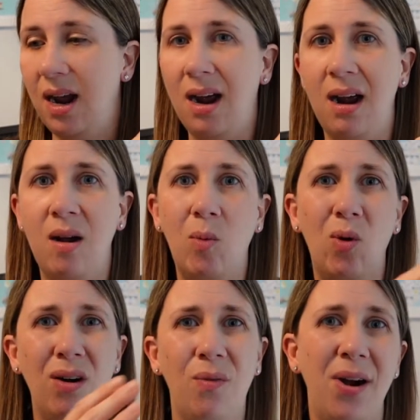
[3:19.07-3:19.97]

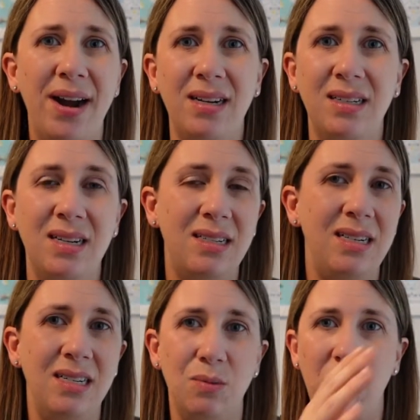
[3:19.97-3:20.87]
or if we're headed to
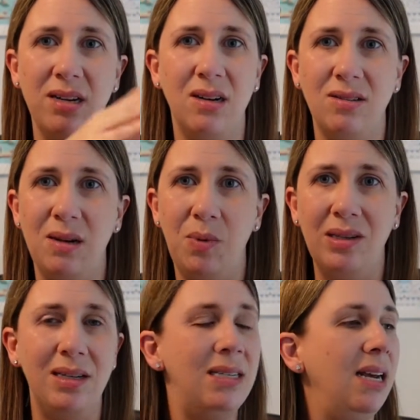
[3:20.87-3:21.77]
Disney Springs, I'll
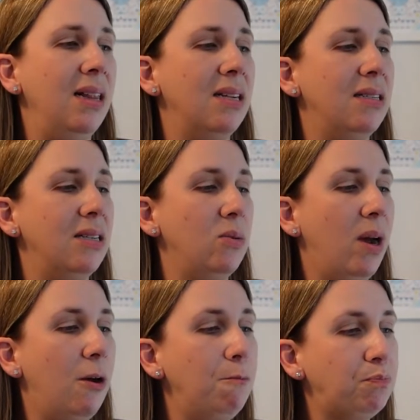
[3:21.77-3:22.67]
typically take this as
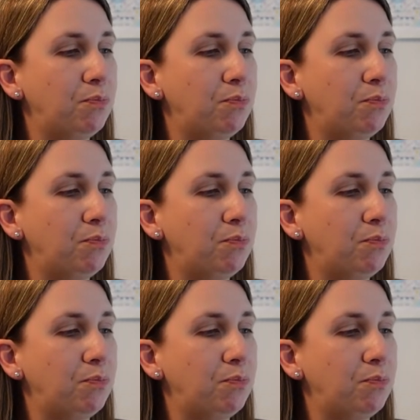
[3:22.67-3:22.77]
well.